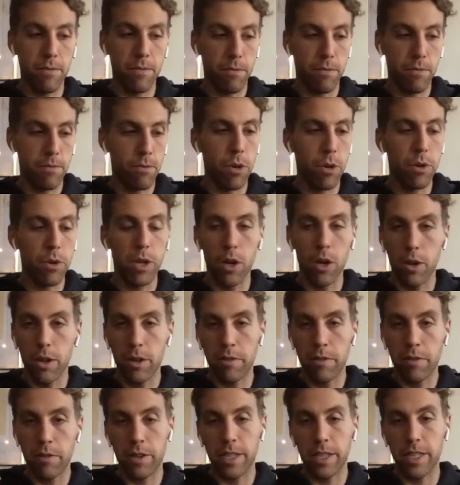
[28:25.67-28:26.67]

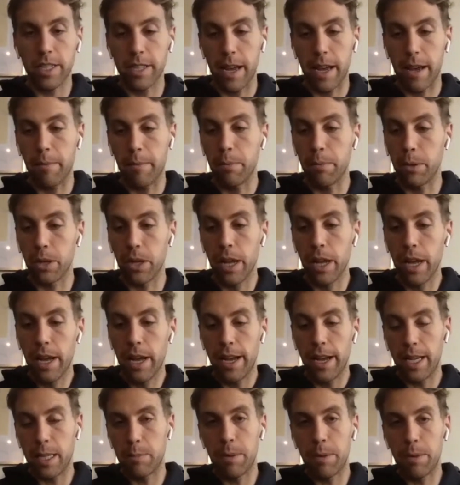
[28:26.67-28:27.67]
rhodiola, for example,
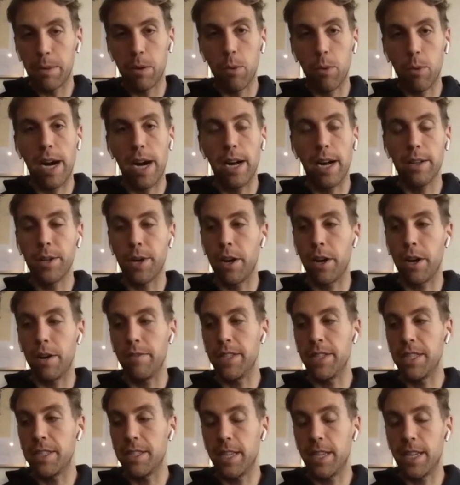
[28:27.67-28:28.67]
has been wild
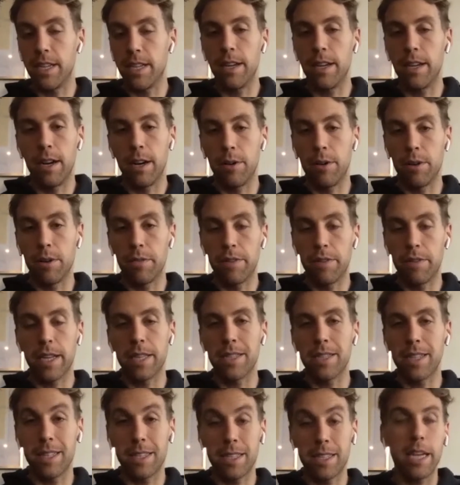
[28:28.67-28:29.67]
harvested out of,
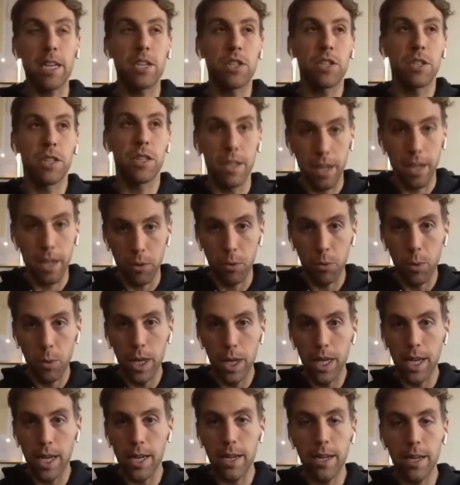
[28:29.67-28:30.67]
because it's actually a
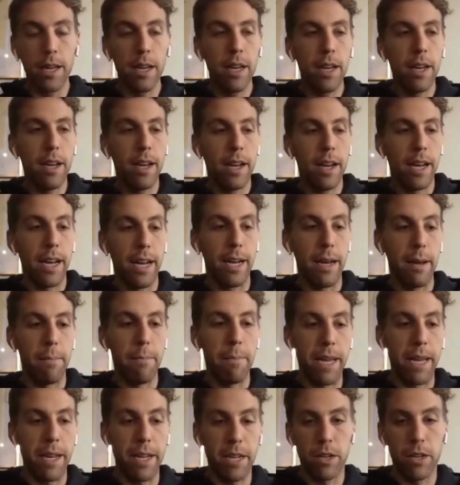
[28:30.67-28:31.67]
weed,
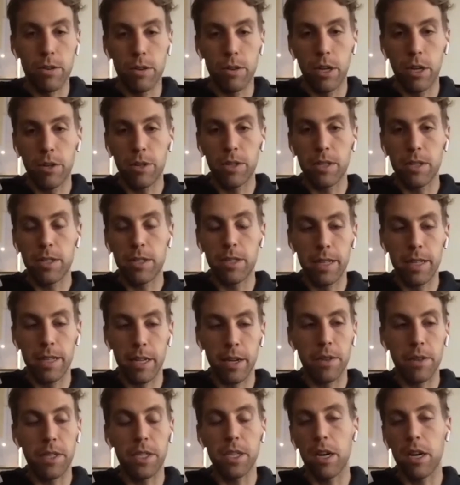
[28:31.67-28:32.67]
and it grows like
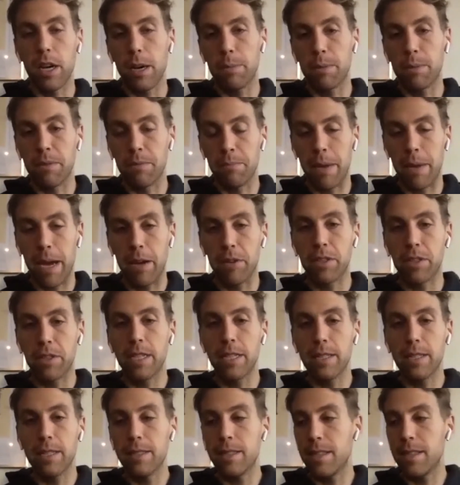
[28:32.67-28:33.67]
on the tops of
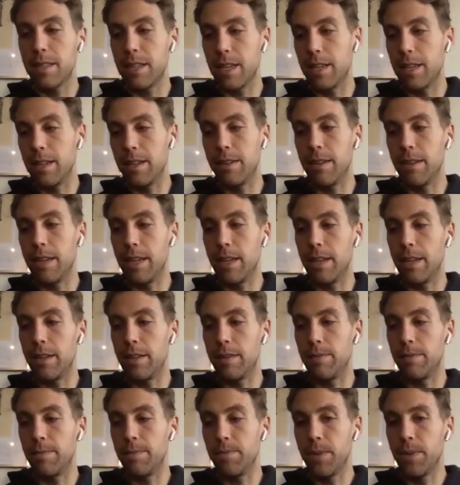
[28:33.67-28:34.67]
mountains
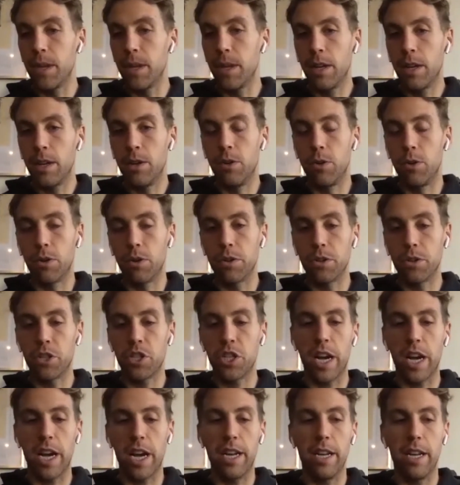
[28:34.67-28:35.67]
in northern
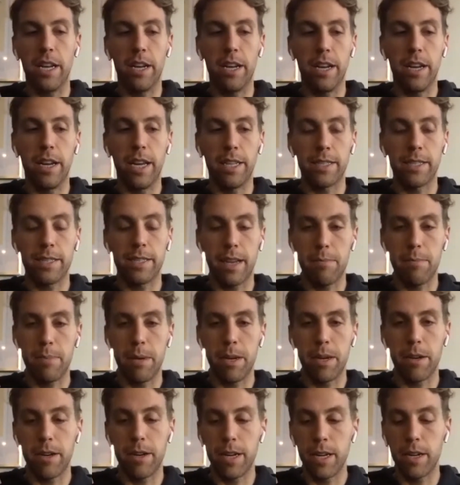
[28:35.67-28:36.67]
China and
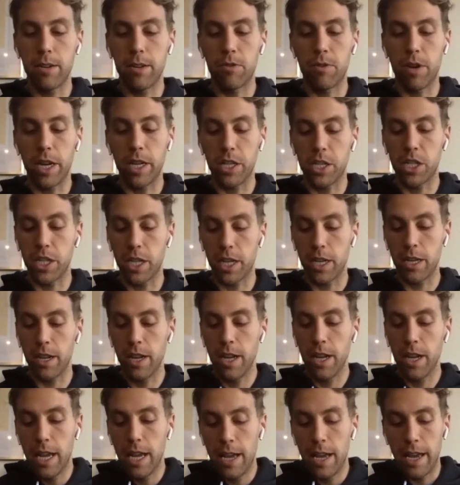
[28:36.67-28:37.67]
Siberia and Russia,
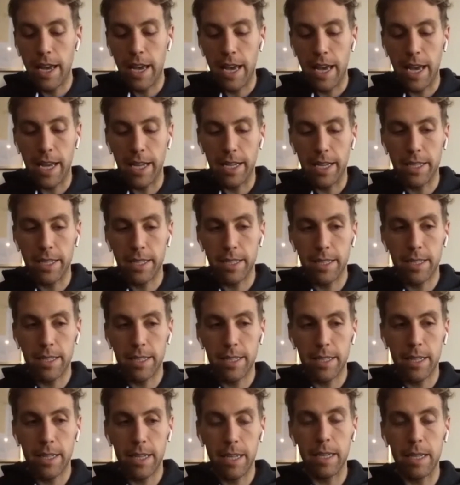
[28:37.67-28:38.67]
and
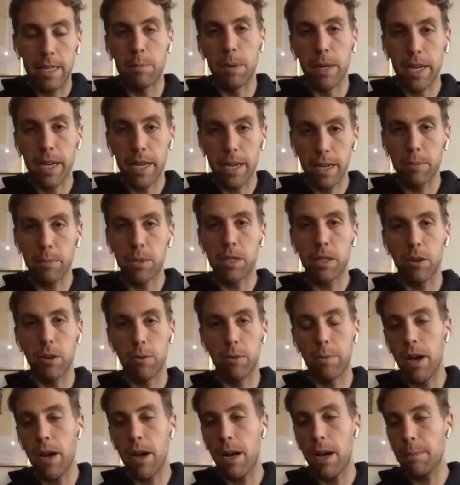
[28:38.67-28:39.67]
it's become so
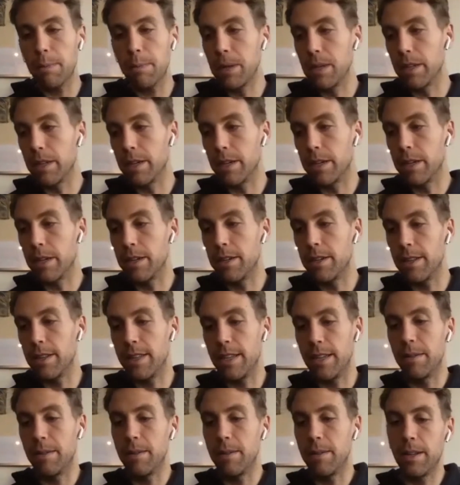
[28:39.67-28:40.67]
popular
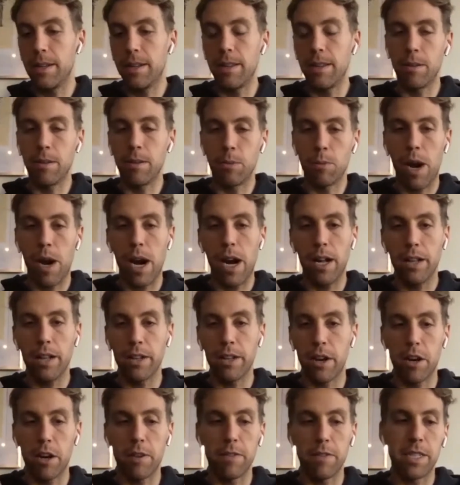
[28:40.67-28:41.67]
that the wild
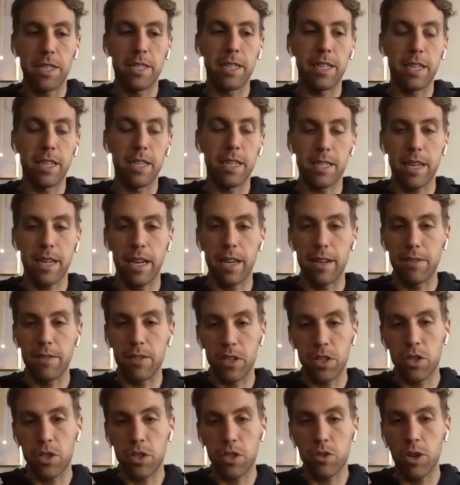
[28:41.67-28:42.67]
harvesting has kind of
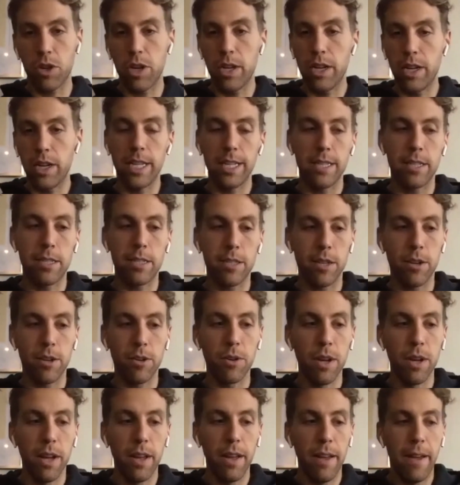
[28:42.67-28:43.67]
destroyed it. And
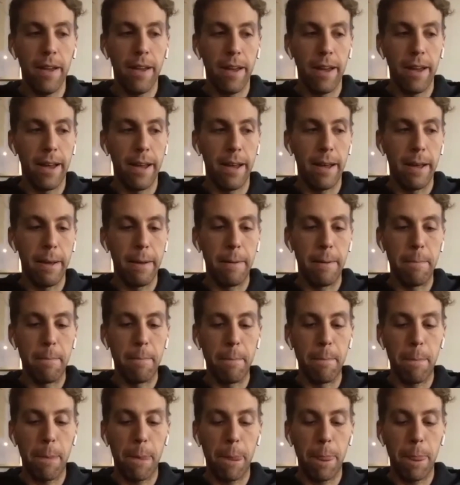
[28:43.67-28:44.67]
so
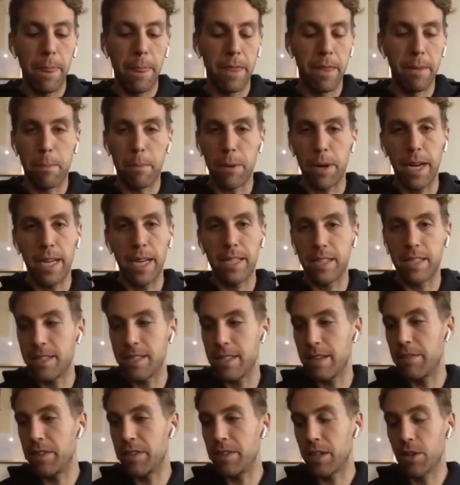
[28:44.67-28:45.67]
the prices
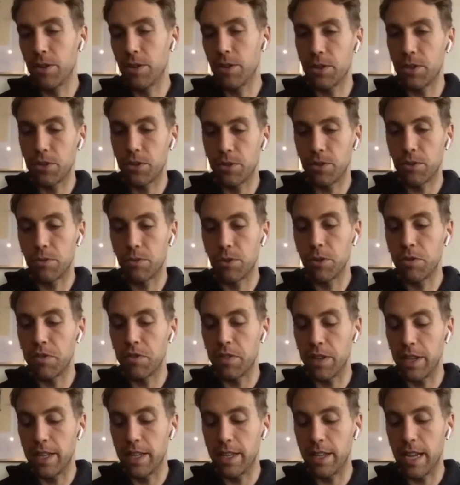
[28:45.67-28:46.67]
of it are going through the roof,
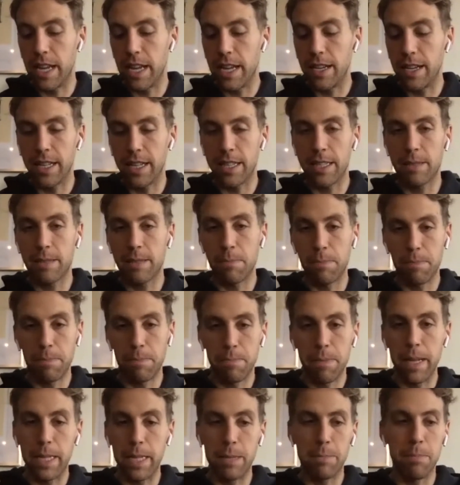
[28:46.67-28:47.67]
and
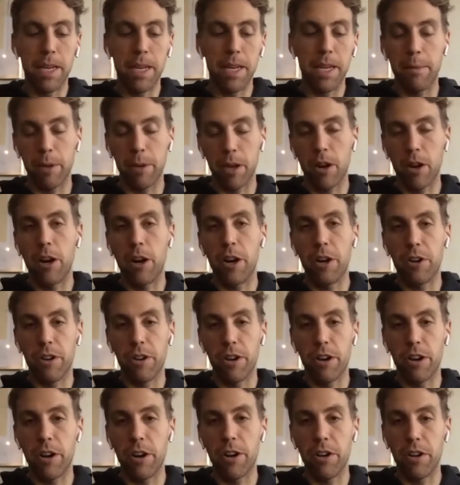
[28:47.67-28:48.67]
it's becoming harder and
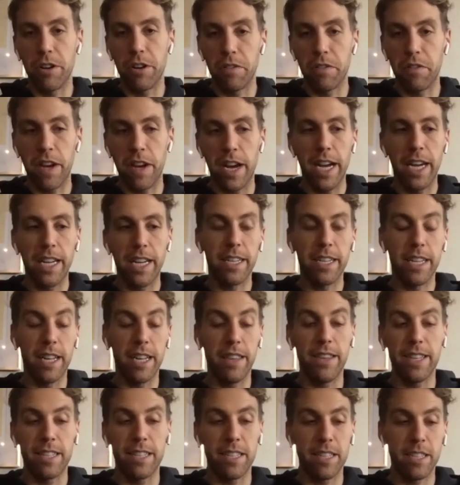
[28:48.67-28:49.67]
harder to find.
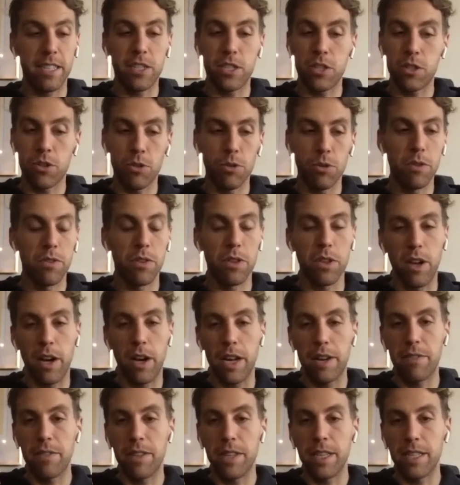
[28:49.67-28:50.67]
And this is true of a
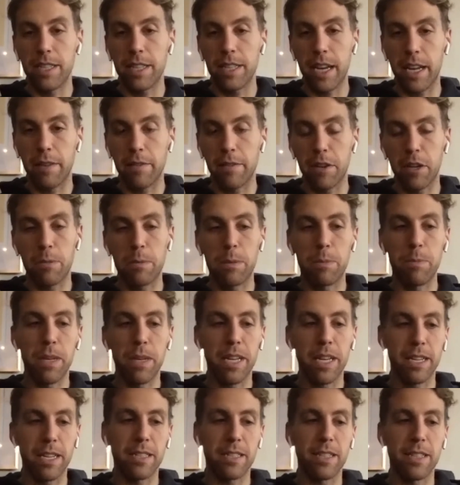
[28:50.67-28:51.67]
lot of these kind of herbs,
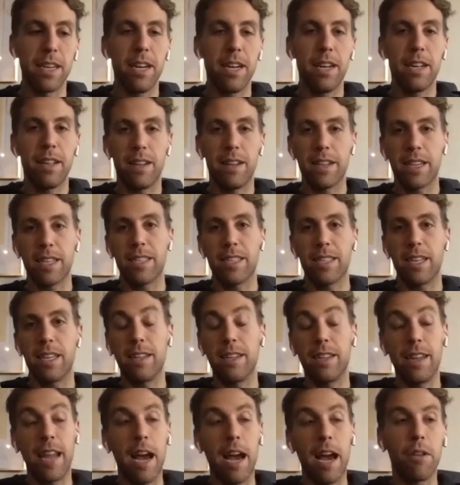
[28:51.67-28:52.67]
because, like I said,
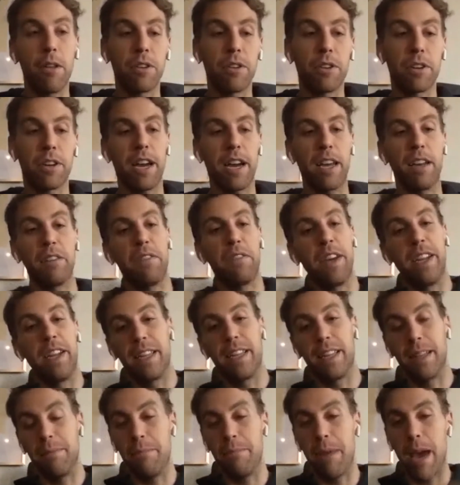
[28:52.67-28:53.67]
now they're kind of
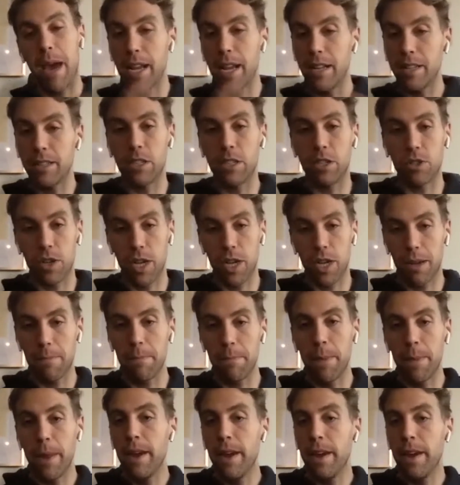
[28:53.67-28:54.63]
hitting the mainstream.